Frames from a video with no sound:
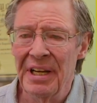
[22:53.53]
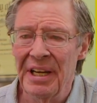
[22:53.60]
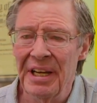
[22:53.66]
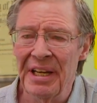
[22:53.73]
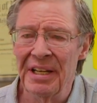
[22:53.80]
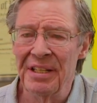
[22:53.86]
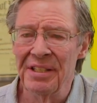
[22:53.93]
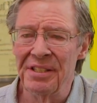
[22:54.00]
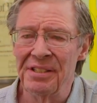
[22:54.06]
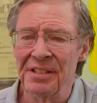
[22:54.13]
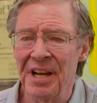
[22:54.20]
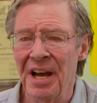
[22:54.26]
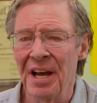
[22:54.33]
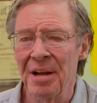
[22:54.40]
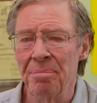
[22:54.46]
is
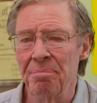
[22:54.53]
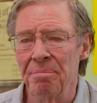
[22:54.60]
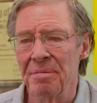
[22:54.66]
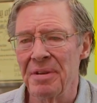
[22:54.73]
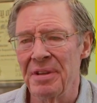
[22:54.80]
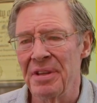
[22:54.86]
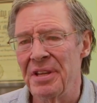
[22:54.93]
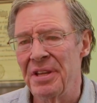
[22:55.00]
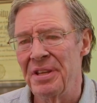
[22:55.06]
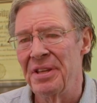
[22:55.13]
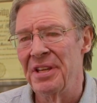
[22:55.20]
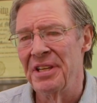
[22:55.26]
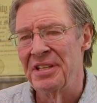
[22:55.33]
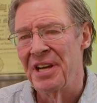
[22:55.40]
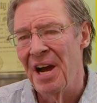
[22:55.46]

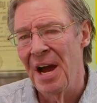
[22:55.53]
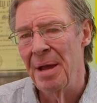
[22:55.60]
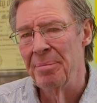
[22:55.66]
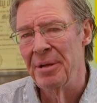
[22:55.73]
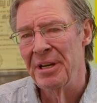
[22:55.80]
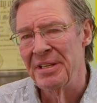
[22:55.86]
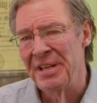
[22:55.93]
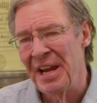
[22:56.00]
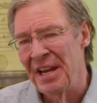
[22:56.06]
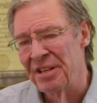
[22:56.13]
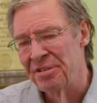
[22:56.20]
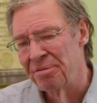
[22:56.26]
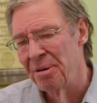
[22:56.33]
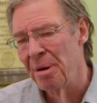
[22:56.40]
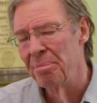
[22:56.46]
the time that it takes
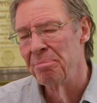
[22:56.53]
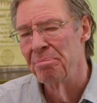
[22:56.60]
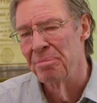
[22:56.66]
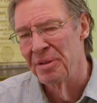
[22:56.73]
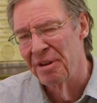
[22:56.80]
from